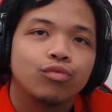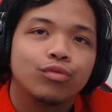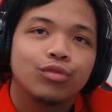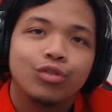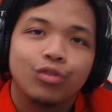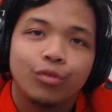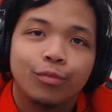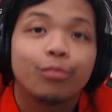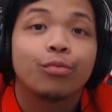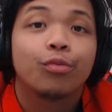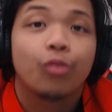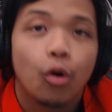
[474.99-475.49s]

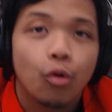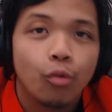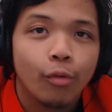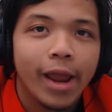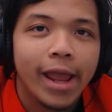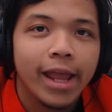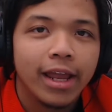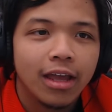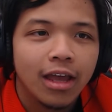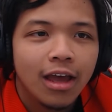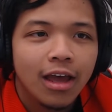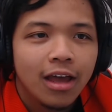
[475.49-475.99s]
to pro
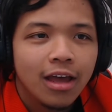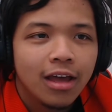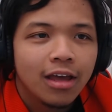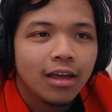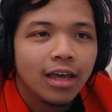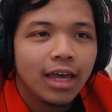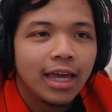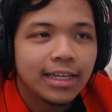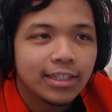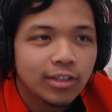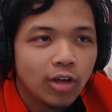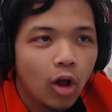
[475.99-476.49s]
rank
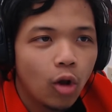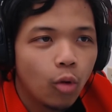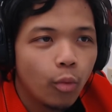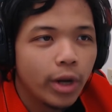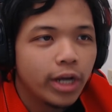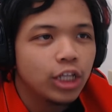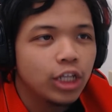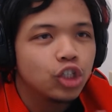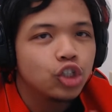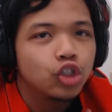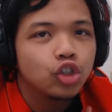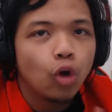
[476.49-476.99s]
is
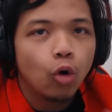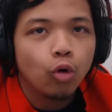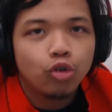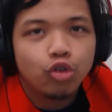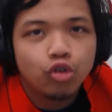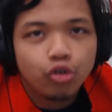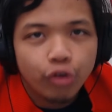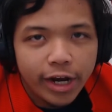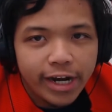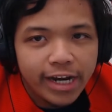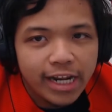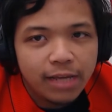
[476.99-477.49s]
already so
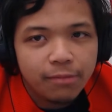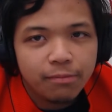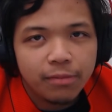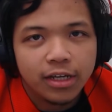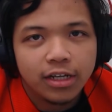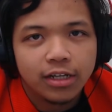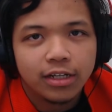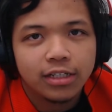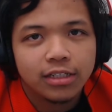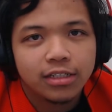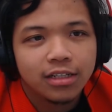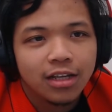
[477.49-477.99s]
draining
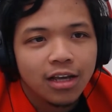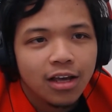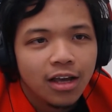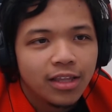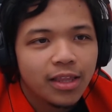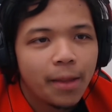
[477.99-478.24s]
because